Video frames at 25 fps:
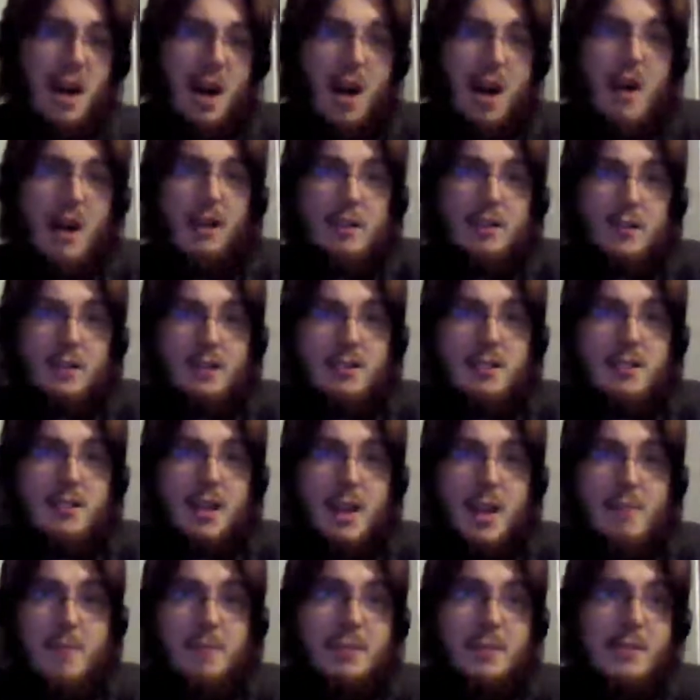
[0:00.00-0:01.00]
I'll not
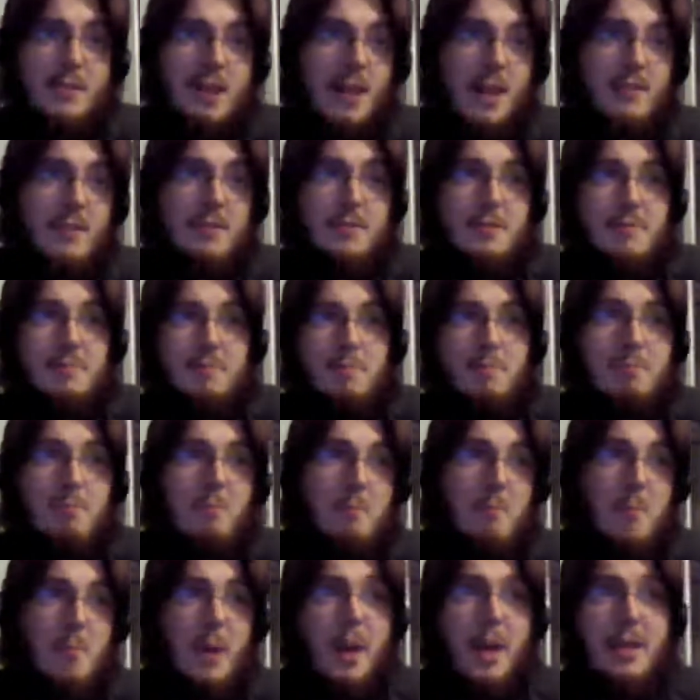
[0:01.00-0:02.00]
say, but it's
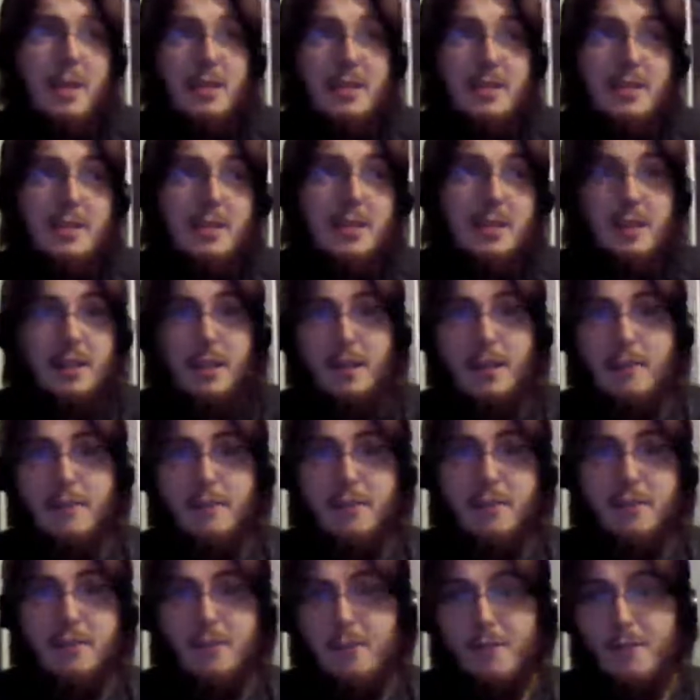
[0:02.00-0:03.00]
basically
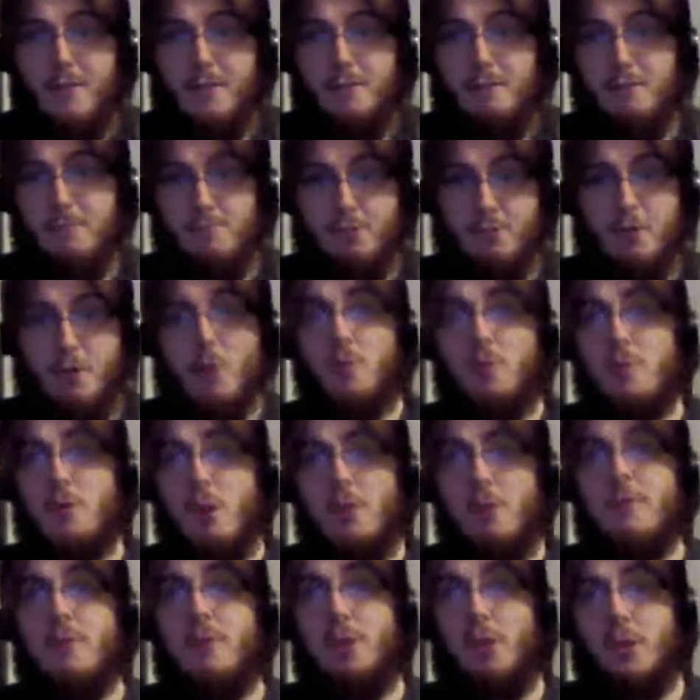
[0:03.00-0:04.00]

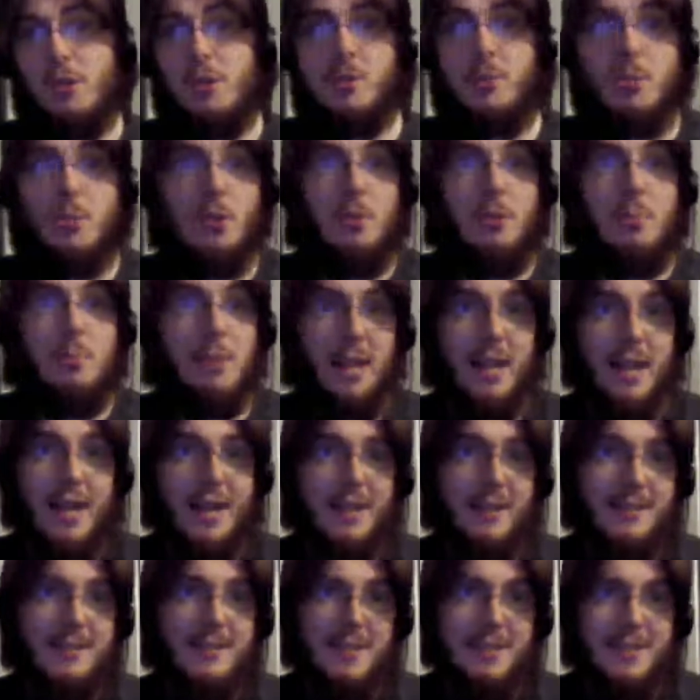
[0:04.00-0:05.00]
proto Voldemort
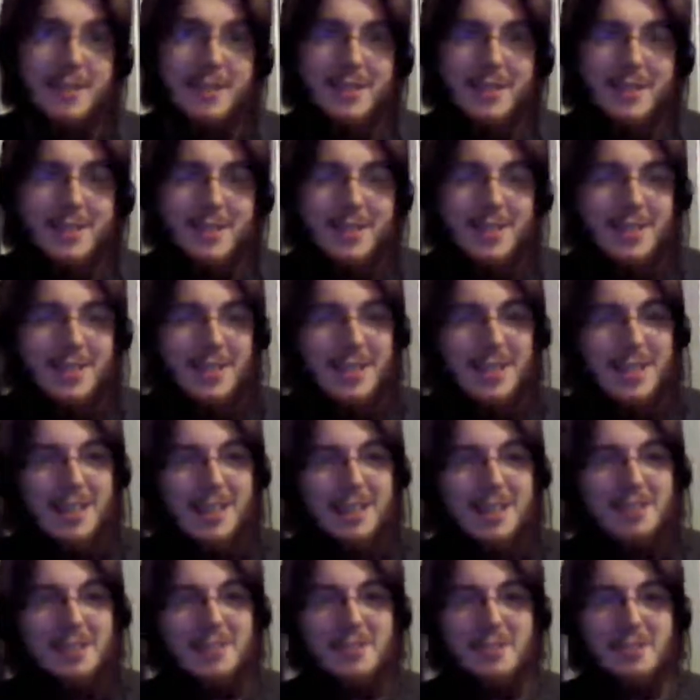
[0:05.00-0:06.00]
plan.
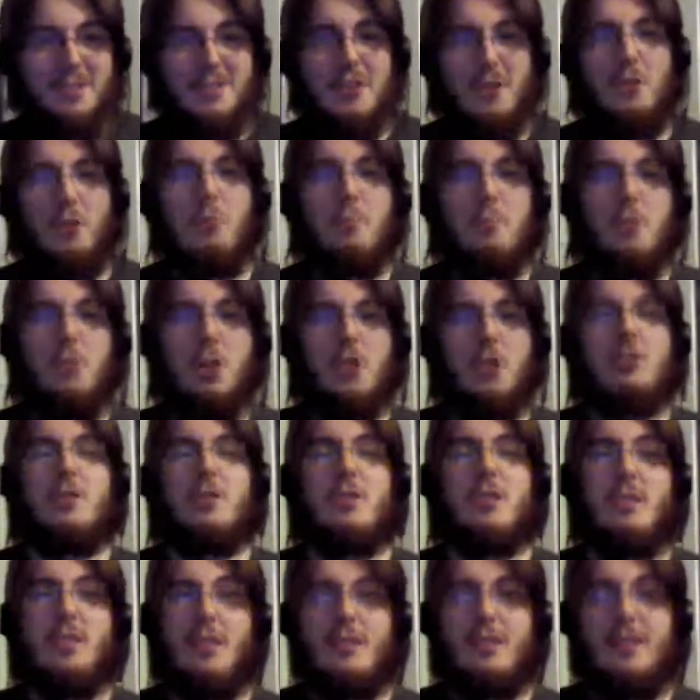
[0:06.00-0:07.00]
This whole
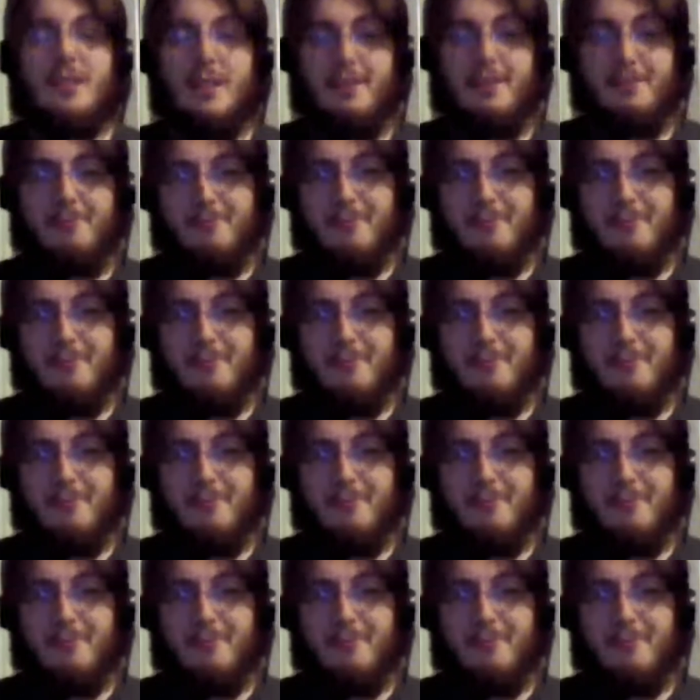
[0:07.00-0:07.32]
purity thing.